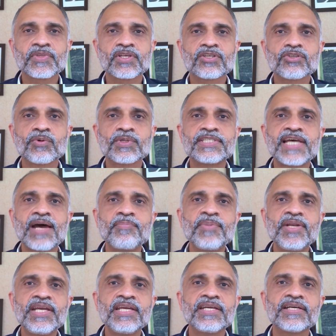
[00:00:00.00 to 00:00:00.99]
So, what's
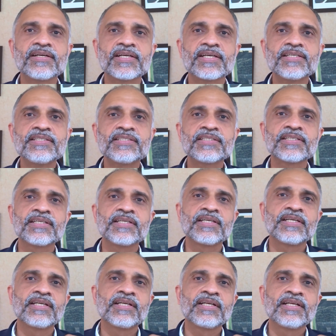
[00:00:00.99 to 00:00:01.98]
happening here is
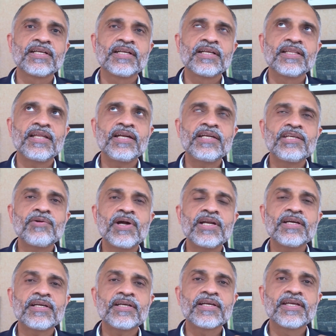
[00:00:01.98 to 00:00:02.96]
that you had
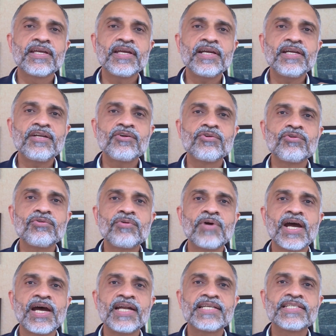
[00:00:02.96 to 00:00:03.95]
a kid who
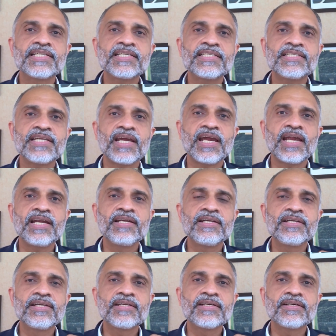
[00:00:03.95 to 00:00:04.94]
had just
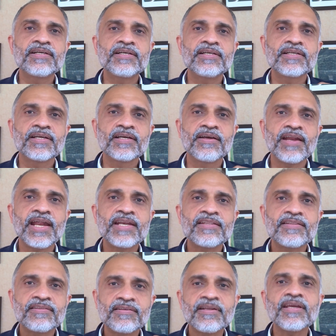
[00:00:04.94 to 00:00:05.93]
entered grade
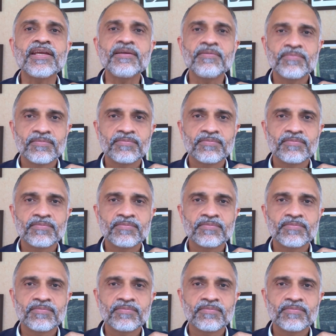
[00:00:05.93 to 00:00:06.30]
three,